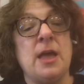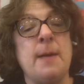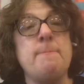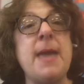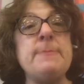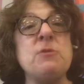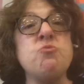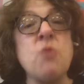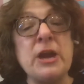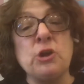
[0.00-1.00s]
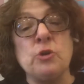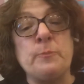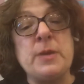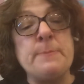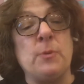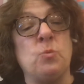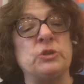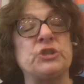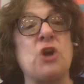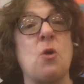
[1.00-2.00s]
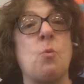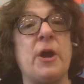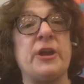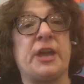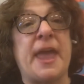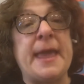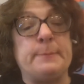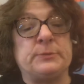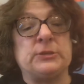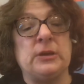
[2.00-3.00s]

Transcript: Maybe regular people will start wearing capes.